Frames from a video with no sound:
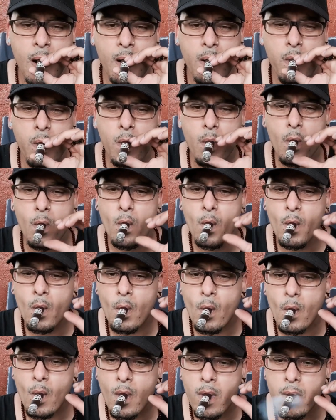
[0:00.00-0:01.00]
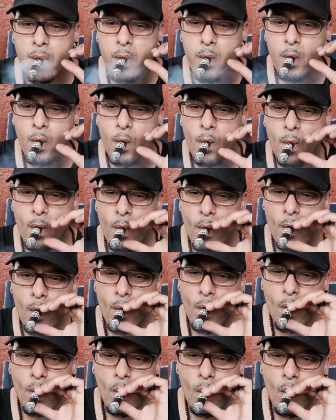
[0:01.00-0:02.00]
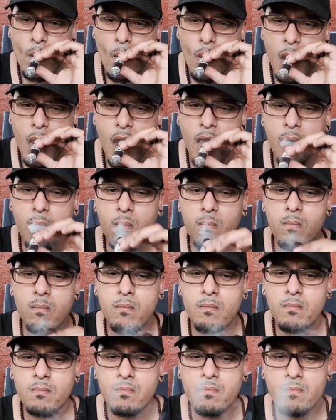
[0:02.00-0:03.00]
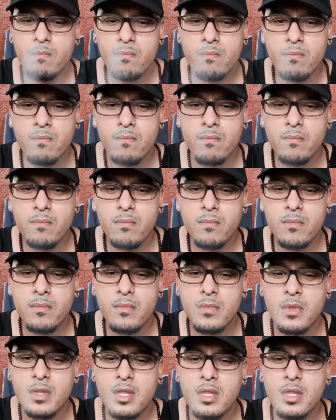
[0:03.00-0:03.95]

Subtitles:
(silence)